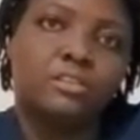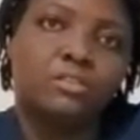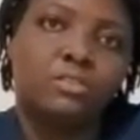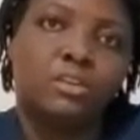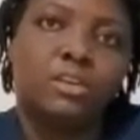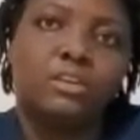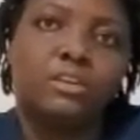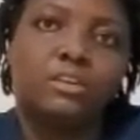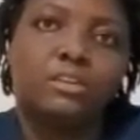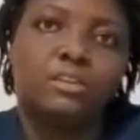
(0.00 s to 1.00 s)
okay,
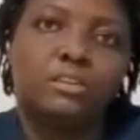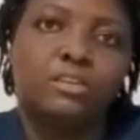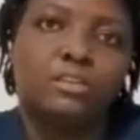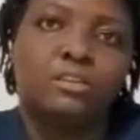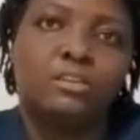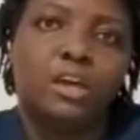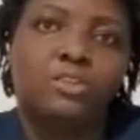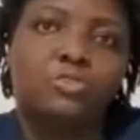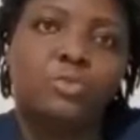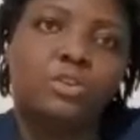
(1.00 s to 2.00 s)

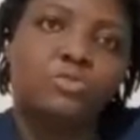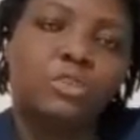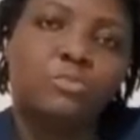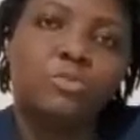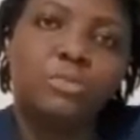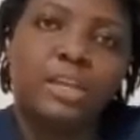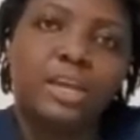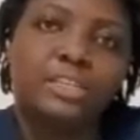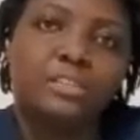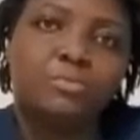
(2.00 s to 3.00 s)
and you want to
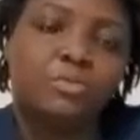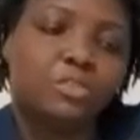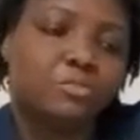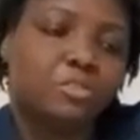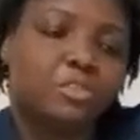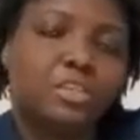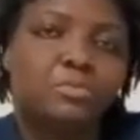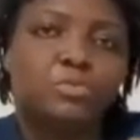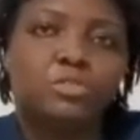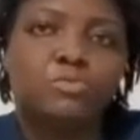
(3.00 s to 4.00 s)
immobilize it, because if it
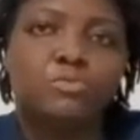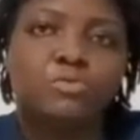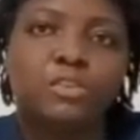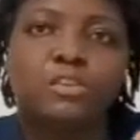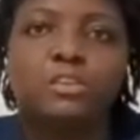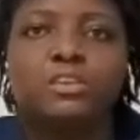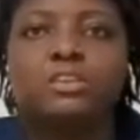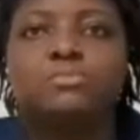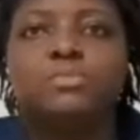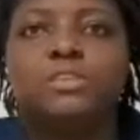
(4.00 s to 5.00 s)
keeps on moving,
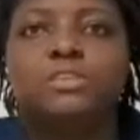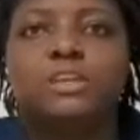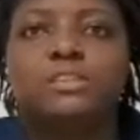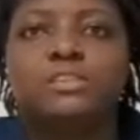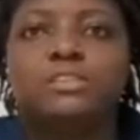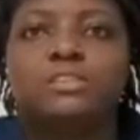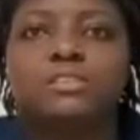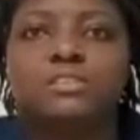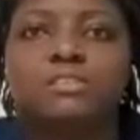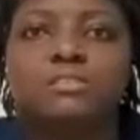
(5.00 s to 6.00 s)
it means that
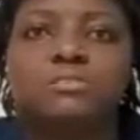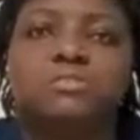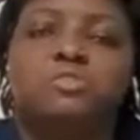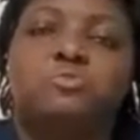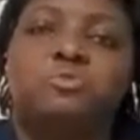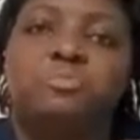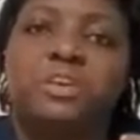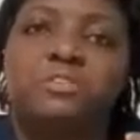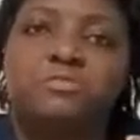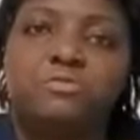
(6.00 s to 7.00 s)
it will be
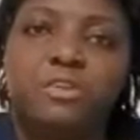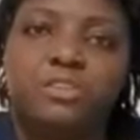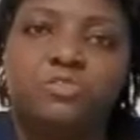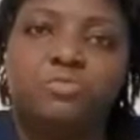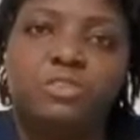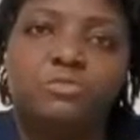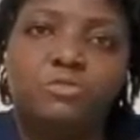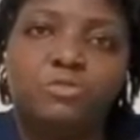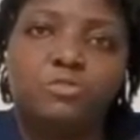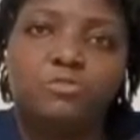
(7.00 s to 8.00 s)
painful and it will be
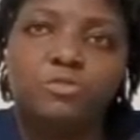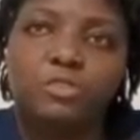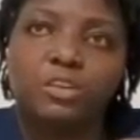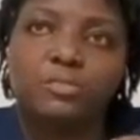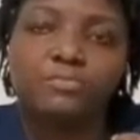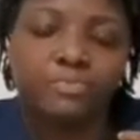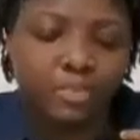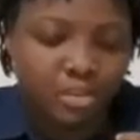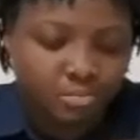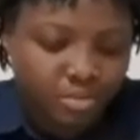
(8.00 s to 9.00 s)
difficult for the
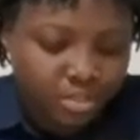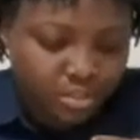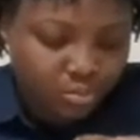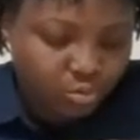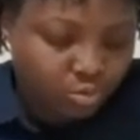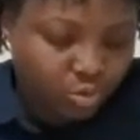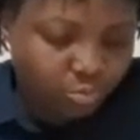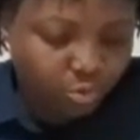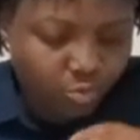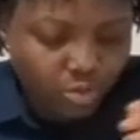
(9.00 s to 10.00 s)
bleeding to stop.
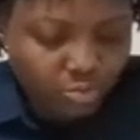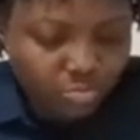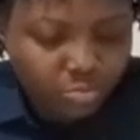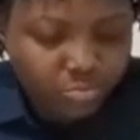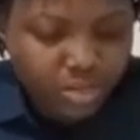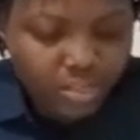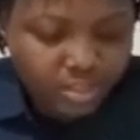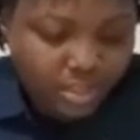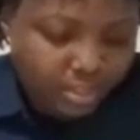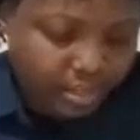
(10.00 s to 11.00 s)
So you want to immobilize
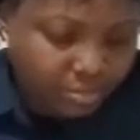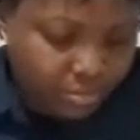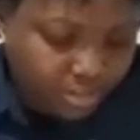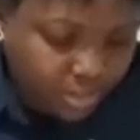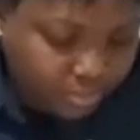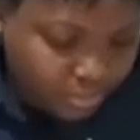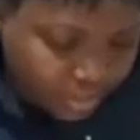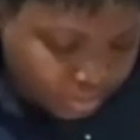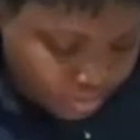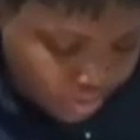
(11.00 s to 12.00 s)
and elevate that
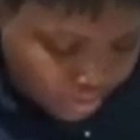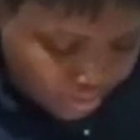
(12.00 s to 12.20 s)
place so that